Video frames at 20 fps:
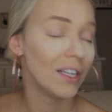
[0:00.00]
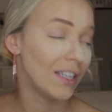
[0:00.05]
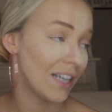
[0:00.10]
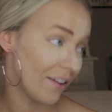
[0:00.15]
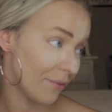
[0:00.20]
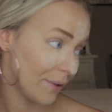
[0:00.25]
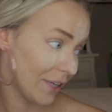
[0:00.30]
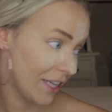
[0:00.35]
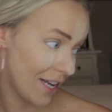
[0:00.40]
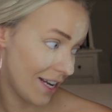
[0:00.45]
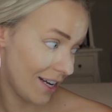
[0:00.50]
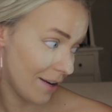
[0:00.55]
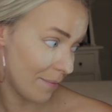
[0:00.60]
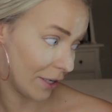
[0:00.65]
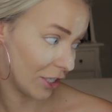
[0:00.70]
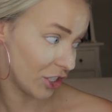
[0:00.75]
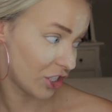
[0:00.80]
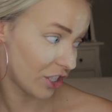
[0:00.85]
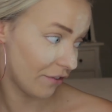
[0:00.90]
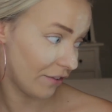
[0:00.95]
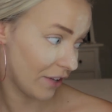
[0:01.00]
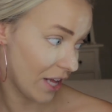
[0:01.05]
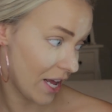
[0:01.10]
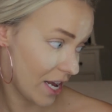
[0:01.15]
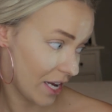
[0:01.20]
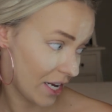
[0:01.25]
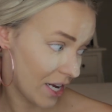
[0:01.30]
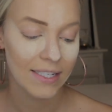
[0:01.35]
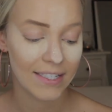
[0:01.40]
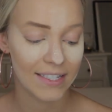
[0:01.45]
And I've been getting a bunch of,
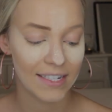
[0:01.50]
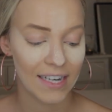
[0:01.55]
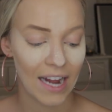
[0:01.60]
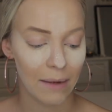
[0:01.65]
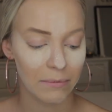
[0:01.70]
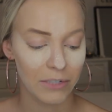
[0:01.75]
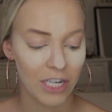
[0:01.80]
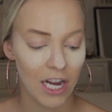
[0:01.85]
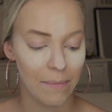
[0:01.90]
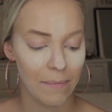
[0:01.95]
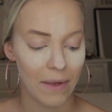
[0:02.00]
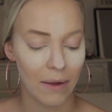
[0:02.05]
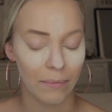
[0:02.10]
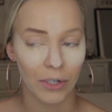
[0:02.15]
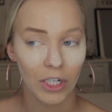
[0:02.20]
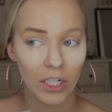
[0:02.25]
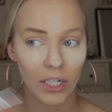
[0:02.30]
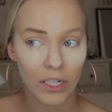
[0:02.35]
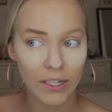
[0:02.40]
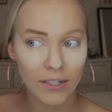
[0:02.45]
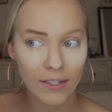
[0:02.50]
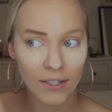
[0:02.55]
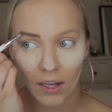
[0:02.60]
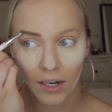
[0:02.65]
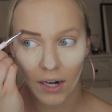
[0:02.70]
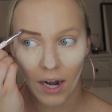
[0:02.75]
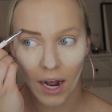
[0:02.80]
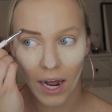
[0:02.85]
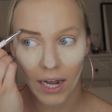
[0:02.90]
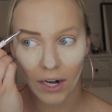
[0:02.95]
like, Snapchat memories,
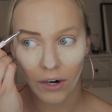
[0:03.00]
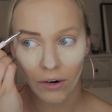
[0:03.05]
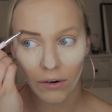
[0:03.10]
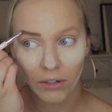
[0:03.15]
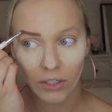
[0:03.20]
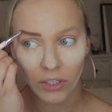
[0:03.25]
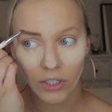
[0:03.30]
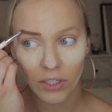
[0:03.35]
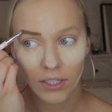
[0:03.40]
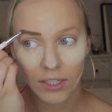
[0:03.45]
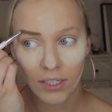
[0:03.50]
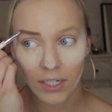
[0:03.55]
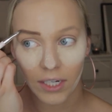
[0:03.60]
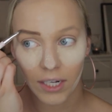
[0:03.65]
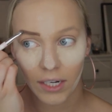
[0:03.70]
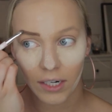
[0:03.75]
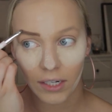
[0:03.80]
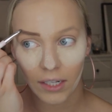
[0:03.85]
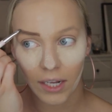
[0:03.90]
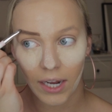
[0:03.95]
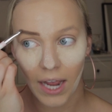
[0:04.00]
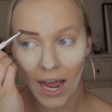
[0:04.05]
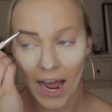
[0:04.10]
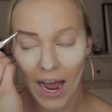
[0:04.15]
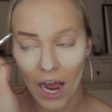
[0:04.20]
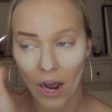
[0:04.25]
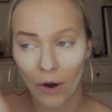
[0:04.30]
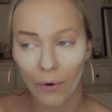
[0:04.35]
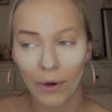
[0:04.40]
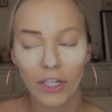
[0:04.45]
and I don't understand, like,
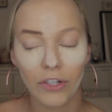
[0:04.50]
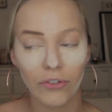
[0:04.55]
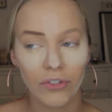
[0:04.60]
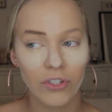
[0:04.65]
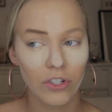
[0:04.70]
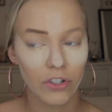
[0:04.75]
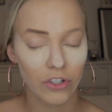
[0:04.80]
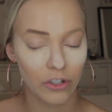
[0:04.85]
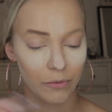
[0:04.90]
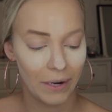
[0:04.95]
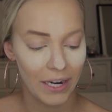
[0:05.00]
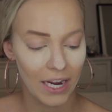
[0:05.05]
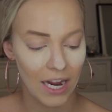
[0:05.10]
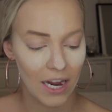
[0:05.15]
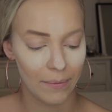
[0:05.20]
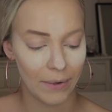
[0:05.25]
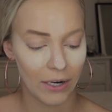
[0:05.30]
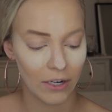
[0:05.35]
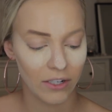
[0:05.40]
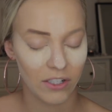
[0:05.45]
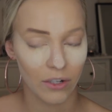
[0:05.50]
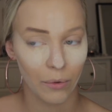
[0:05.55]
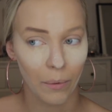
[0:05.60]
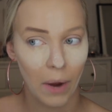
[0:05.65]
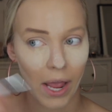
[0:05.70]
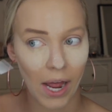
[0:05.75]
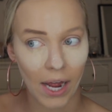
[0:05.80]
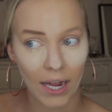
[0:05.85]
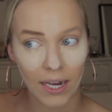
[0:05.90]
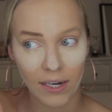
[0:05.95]
how I used to do my eyebrows the
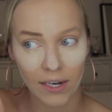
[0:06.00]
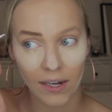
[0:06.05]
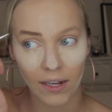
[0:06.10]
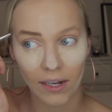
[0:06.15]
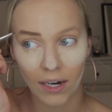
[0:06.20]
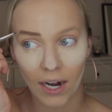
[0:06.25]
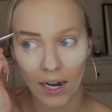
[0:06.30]
way I did.